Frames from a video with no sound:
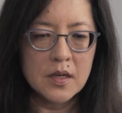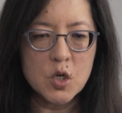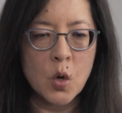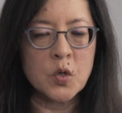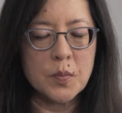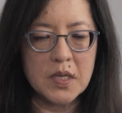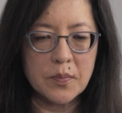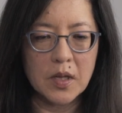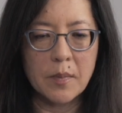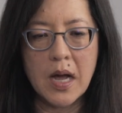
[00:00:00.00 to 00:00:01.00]
talk to
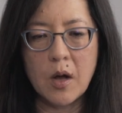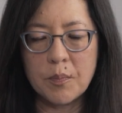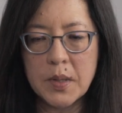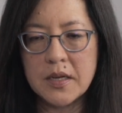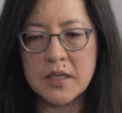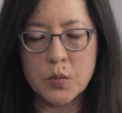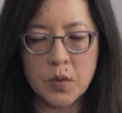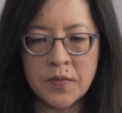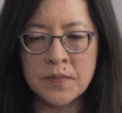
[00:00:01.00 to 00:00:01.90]
people about meetings with